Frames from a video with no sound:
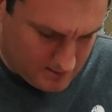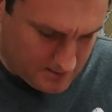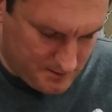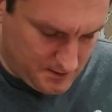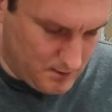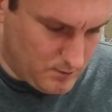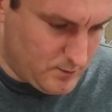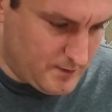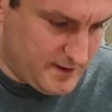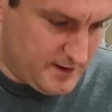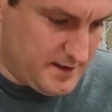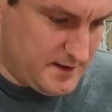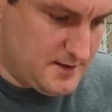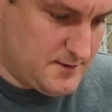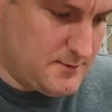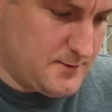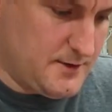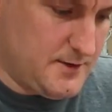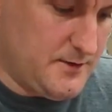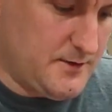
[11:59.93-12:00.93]
So with
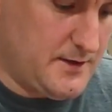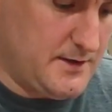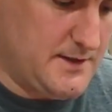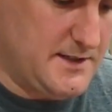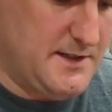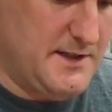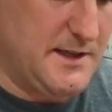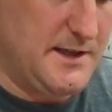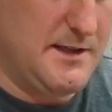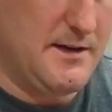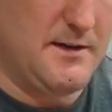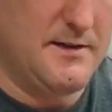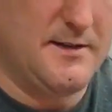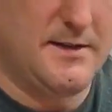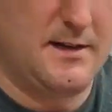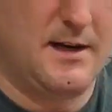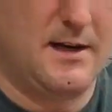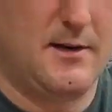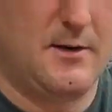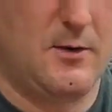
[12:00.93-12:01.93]
this one, you can see there's
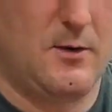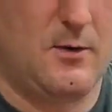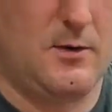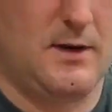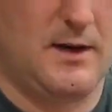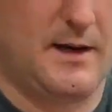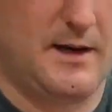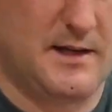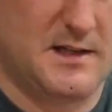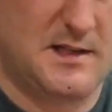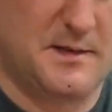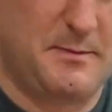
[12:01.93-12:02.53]
not a whole lot of